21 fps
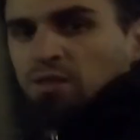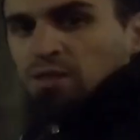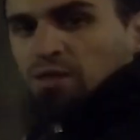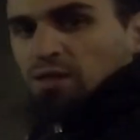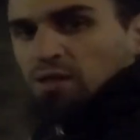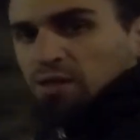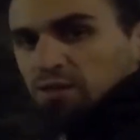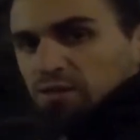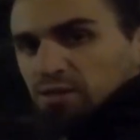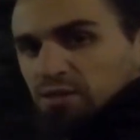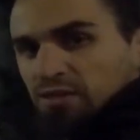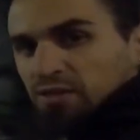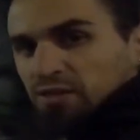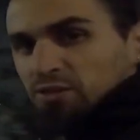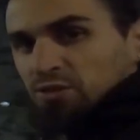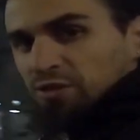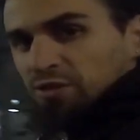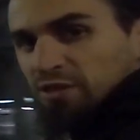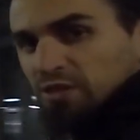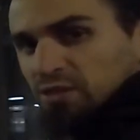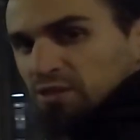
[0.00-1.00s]
I think
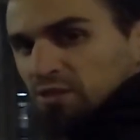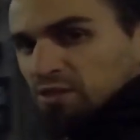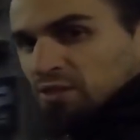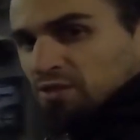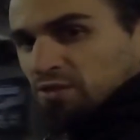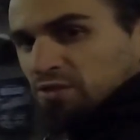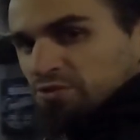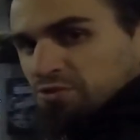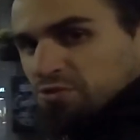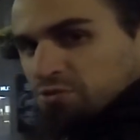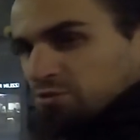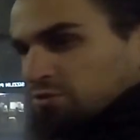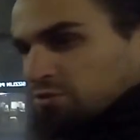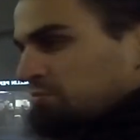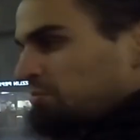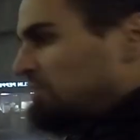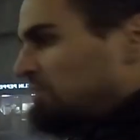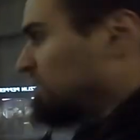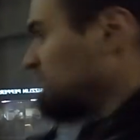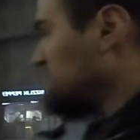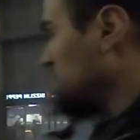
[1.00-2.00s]
right here should
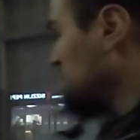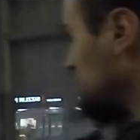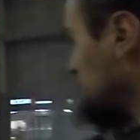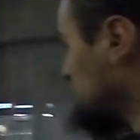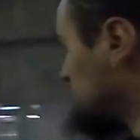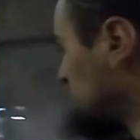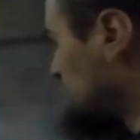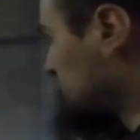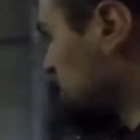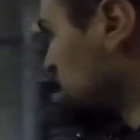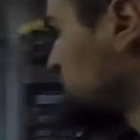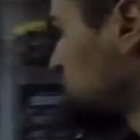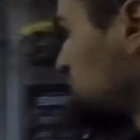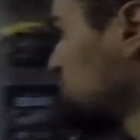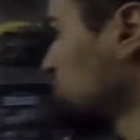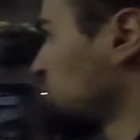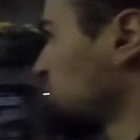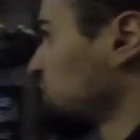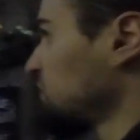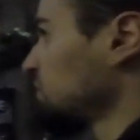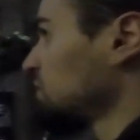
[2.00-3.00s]
be nice to
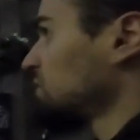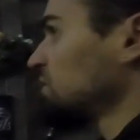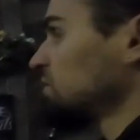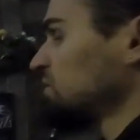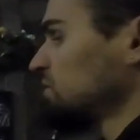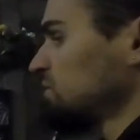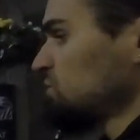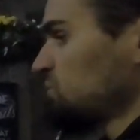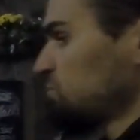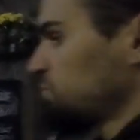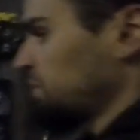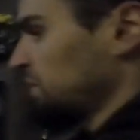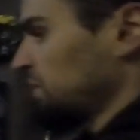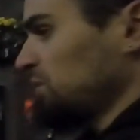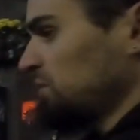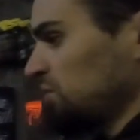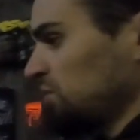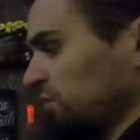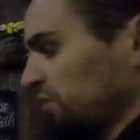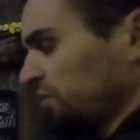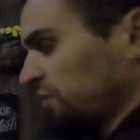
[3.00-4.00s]
sit, and there's
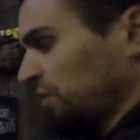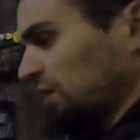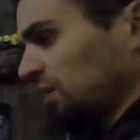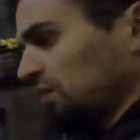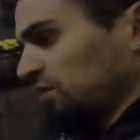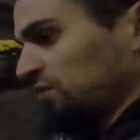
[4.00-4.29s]
plenty of light